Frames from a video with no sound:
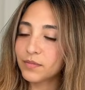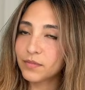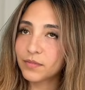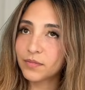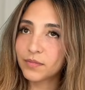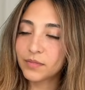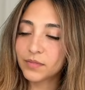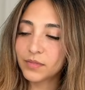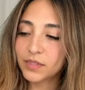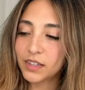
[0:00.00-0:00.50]

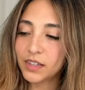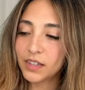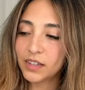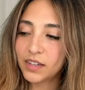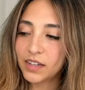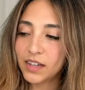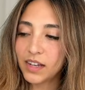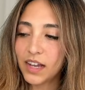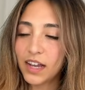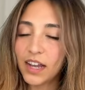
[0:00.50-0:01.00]

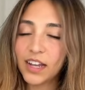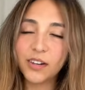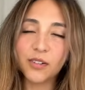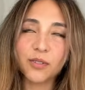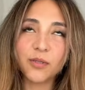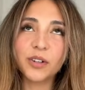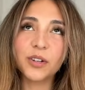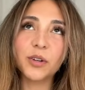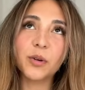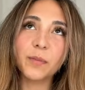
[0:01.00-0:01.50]

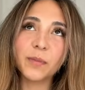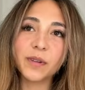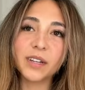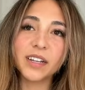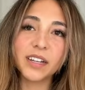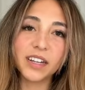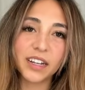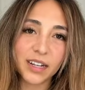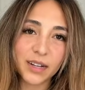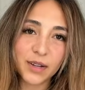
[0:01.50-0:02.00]
I don't want to
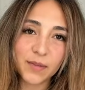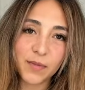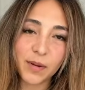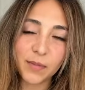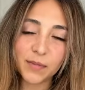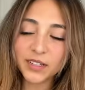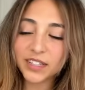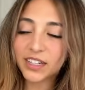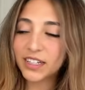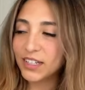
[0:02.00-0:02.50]
open it.
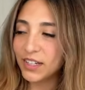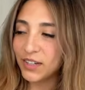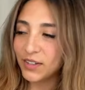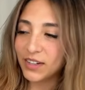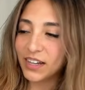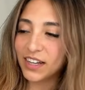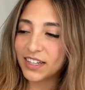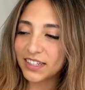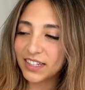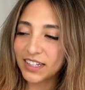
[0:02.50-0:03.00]
I'm just
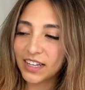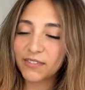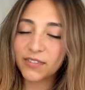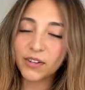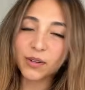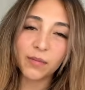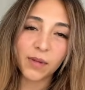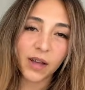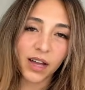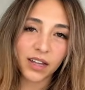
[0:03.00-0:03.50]
going to tell you guys
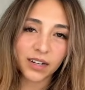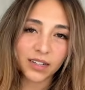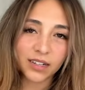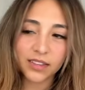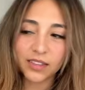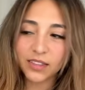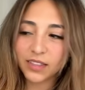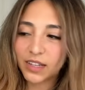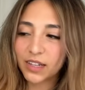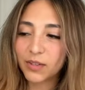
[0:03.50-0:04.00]
because I feel
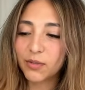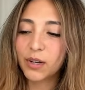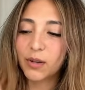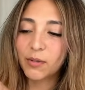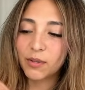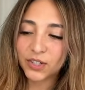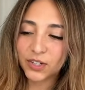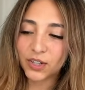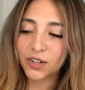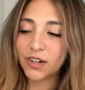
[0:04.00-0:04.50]
bad.
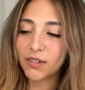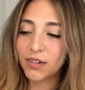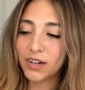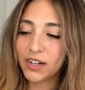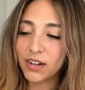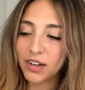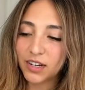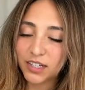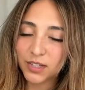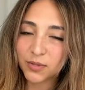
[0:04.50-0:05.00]
Like when I
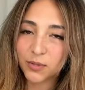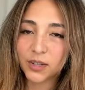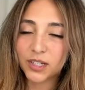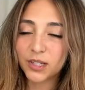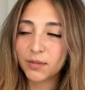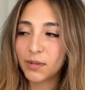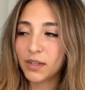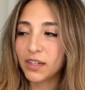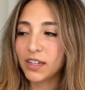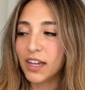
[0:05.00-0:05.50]
return it right now, I
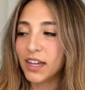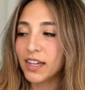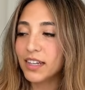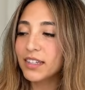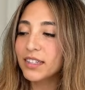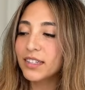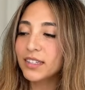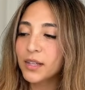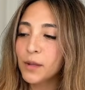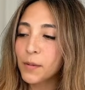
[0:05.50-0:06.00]
just want it to be
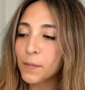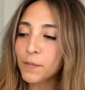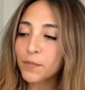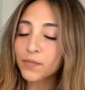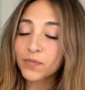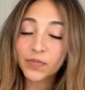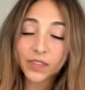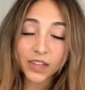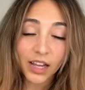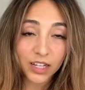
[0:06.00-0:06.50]
nice.
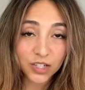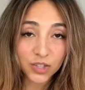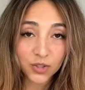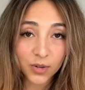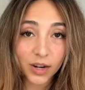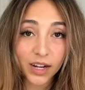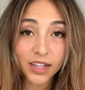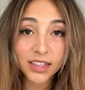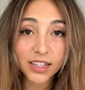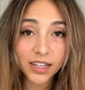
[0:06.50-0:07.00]

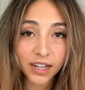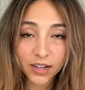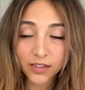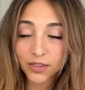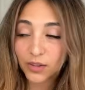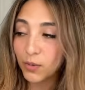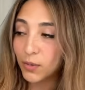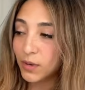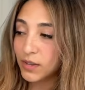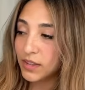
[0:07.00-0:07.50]
I tried
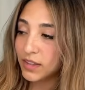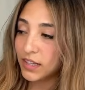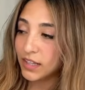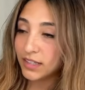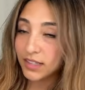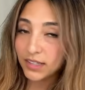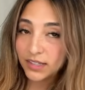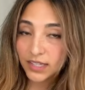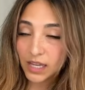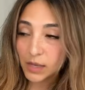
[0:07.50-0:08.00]
the other
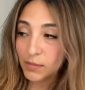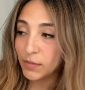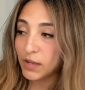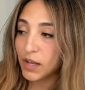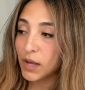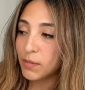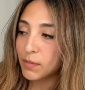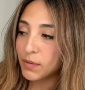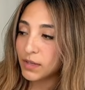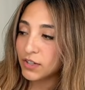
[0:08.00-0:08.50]
one that's the
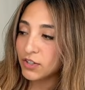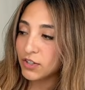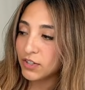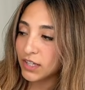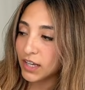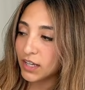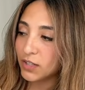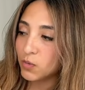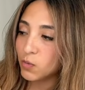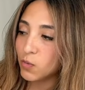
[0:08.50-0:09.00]
same
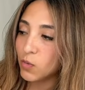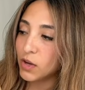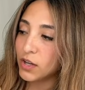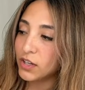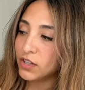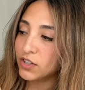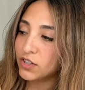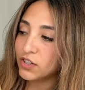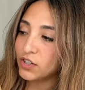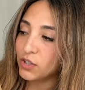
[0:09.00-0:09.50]
company, just has
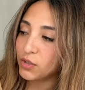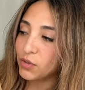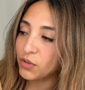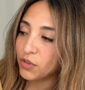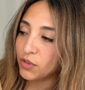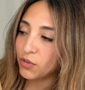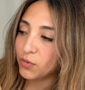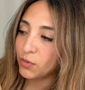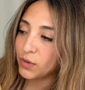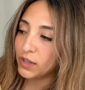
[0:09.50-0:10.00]
1,
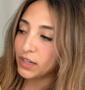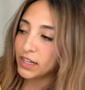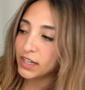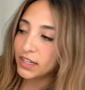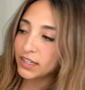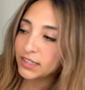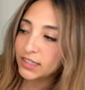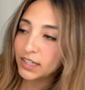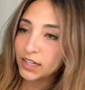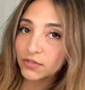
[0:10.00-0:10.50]
2,
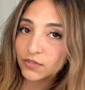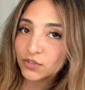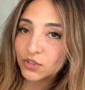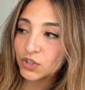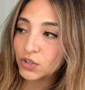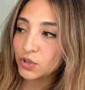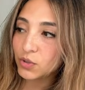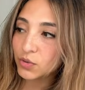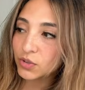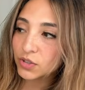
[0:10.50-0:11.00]
3. Instead
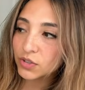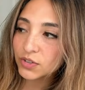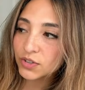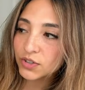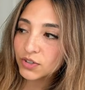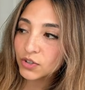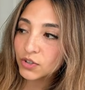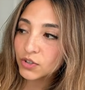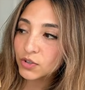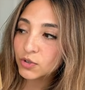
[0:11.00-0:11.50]
of 2
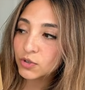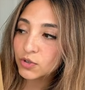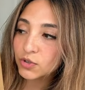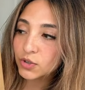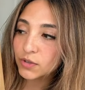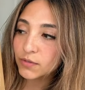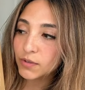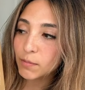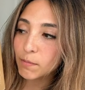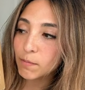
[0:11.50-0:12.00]
little
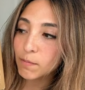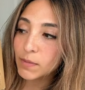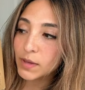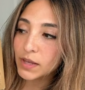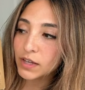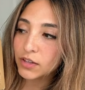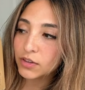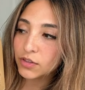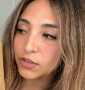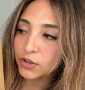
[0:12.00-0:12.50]
circles, you have a
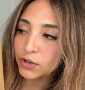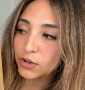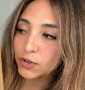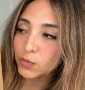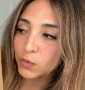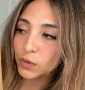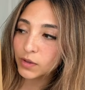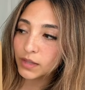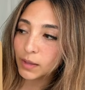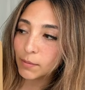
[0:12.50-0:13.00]
big
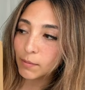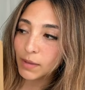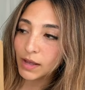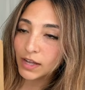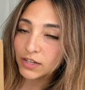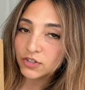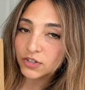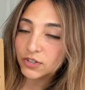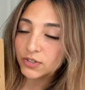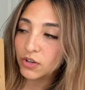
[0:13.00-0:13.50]
third one
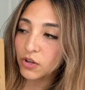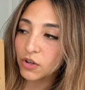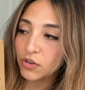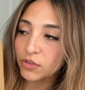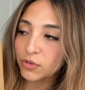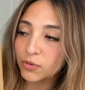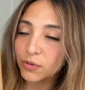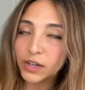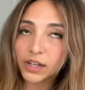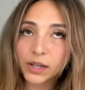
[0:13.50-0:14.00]
that matches
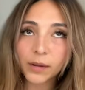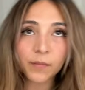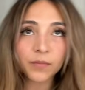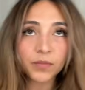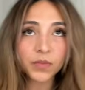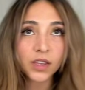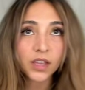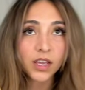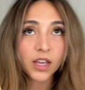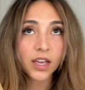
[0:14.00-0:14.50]
all
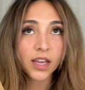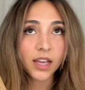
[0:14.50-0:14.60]
3.